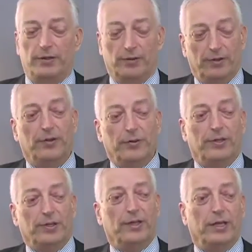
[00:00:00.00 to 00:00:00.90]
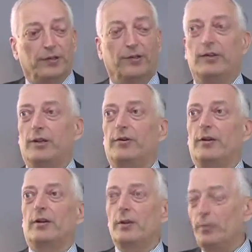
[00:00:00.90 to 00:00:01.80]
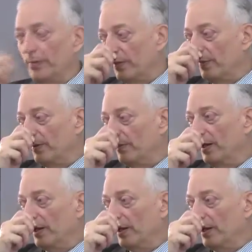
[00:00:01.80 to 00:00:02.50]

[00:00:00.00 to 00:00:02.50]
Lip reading: In order to do that, they had to say there is a global problem